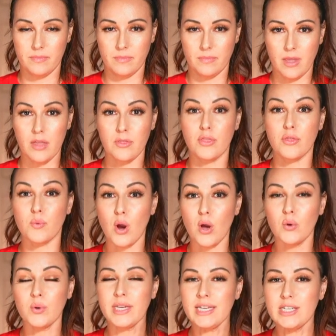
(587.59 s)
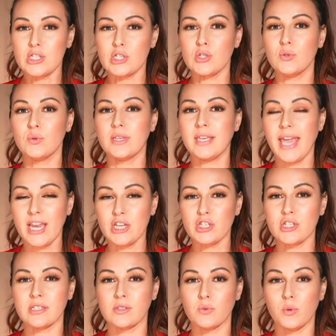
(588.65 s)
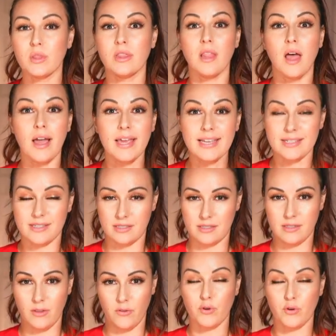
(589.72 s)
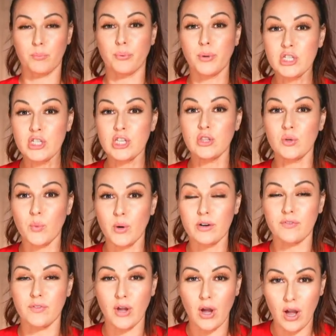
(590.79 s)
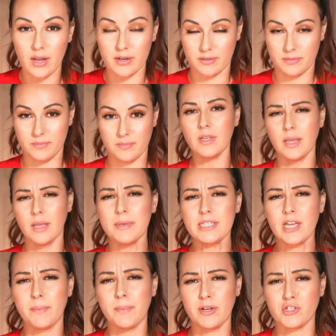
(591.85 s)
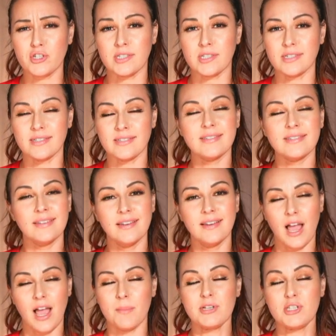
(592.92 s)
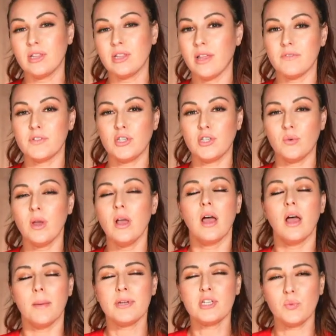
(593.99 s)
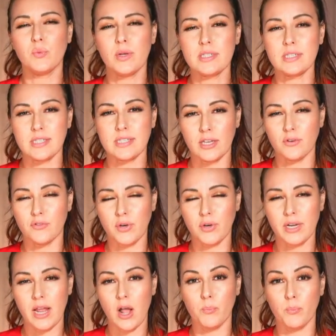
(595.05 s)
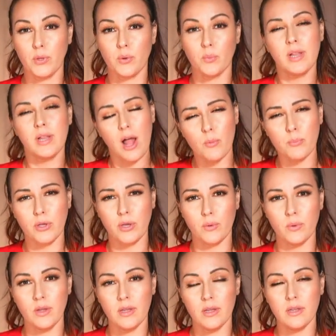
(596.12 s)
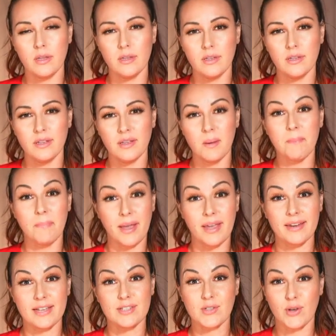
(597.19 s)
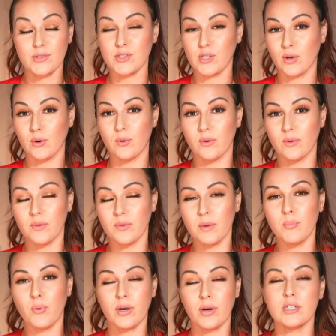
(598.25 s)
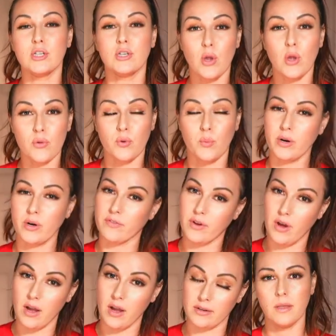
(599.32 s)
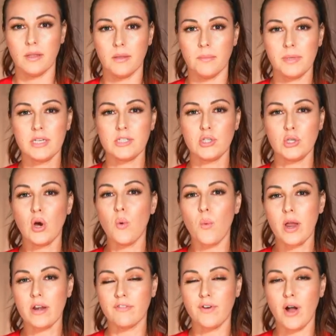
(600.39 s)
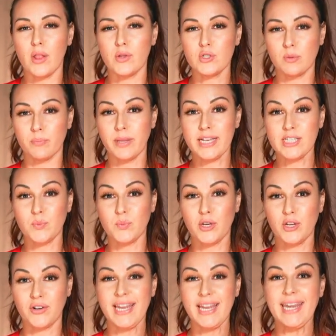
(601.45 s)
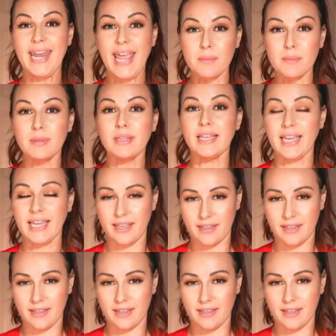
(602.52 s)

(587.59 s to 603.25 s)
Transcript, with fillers: and thrown into cages with lions for preaching the word of God. Let me tell you about Jesus, how much he loves you, how much he wants to set you free and help you. We'll help you. But it's also important to know the word of God because you don't want to fall into a place where you're enabling